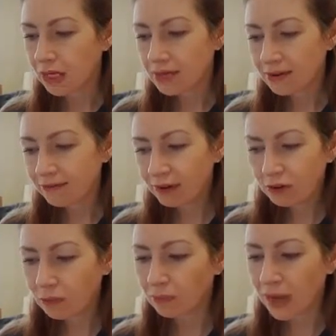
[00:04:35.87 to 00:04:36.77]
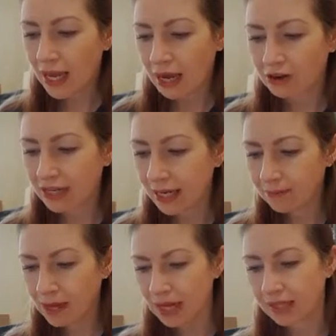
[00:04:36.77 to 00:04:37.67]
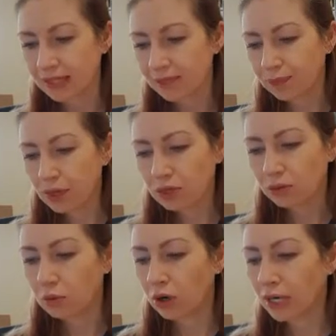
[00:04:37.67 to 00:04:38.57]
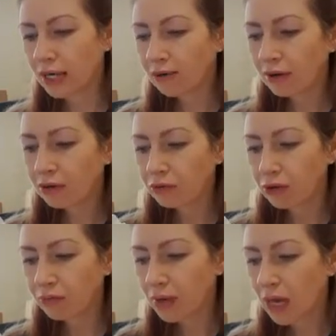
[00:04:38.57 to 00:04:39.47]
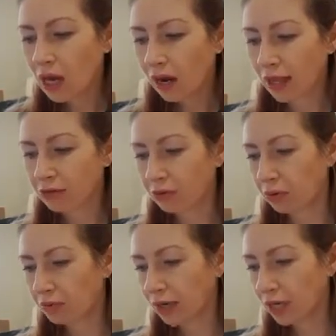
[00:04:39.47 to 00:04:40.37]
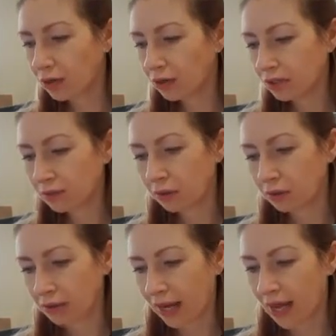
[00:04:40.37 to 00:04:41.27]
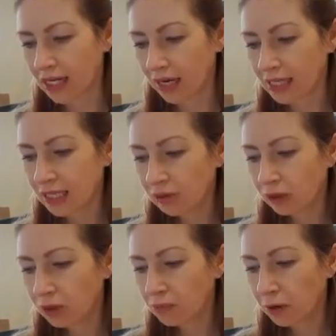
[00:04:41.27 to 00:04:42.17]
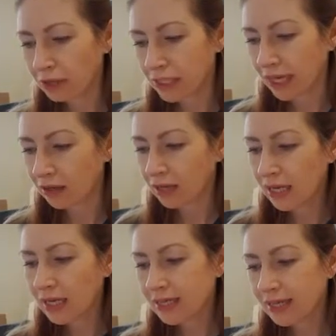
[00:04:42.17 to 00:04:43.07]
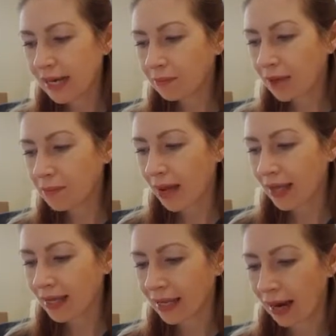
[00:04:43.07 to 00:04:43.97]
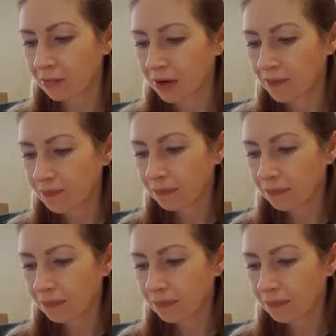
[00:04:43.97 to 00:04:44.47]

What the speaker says: Phil will be here in 10 minutes. So whirling around the room, I throw on my clothes, pull my hair tight into a low ponytail, snag my bag and camera.